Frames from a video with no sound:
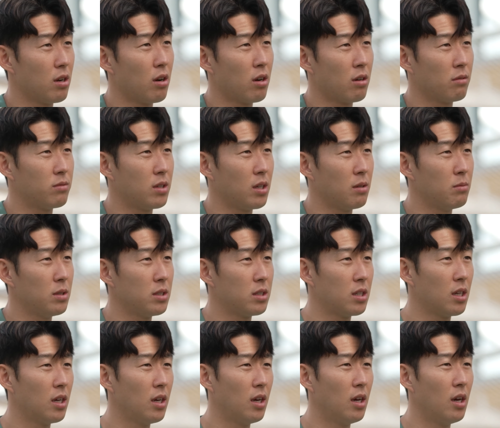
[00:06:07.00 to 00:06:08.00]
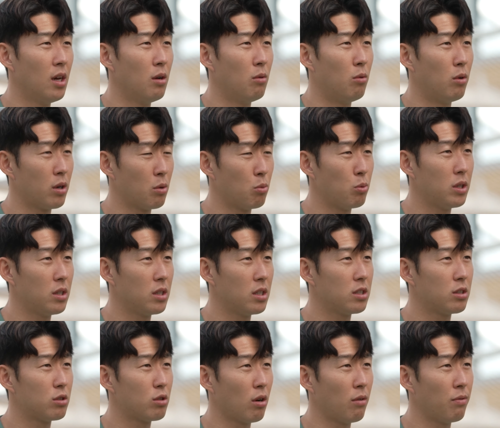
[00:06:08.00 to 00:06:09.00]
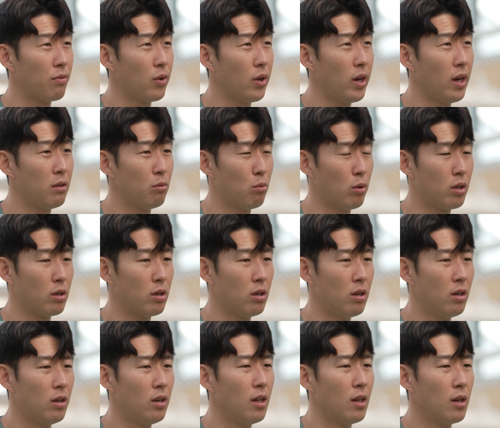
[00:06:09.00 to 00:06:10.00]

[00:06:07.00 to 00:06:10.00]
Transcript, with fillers: a lot of teams want to win this trophy and want to